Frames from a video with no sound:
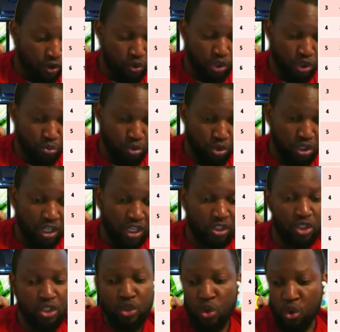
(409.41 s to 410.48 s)
good sprinter,
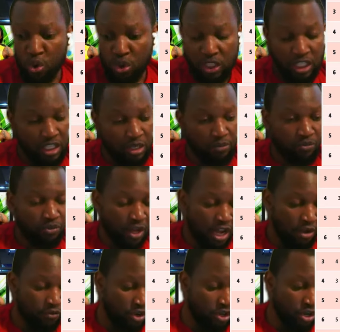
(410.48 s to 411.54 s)
so don't take him for